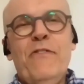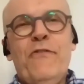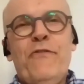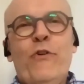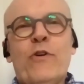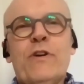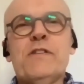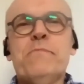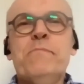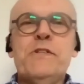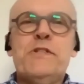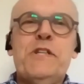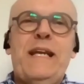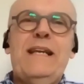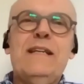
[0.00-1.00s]
forest
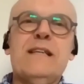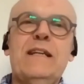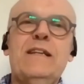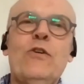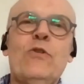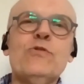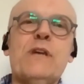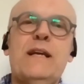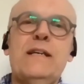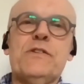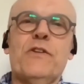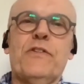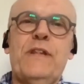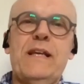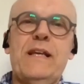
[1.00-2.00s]
machines and those kinds
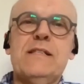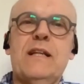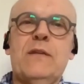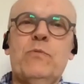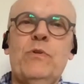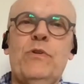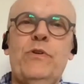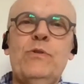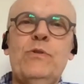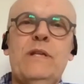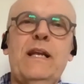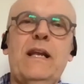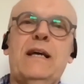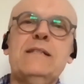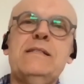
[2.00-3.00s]
of things that would
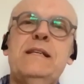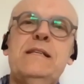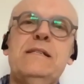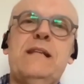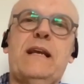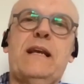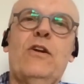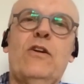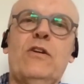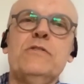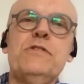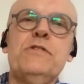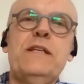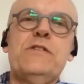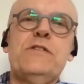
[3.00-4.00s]
utilize these
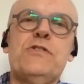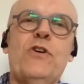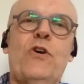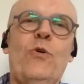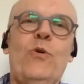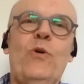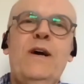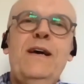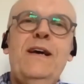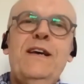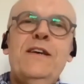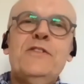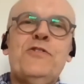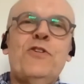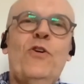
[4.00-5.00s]
technologies. So
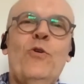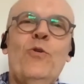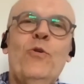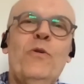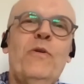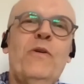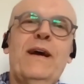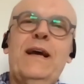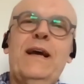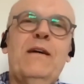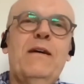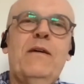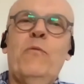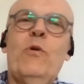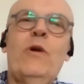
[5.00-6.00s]

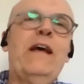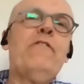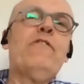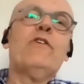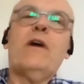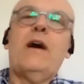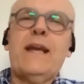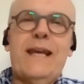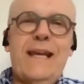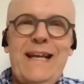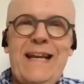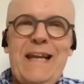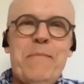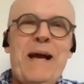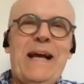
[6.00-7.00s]
whatever I can
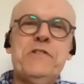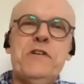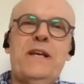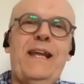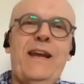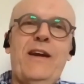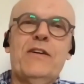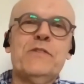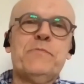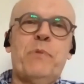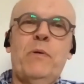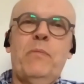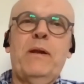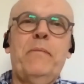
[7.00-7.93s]
imagine here is probably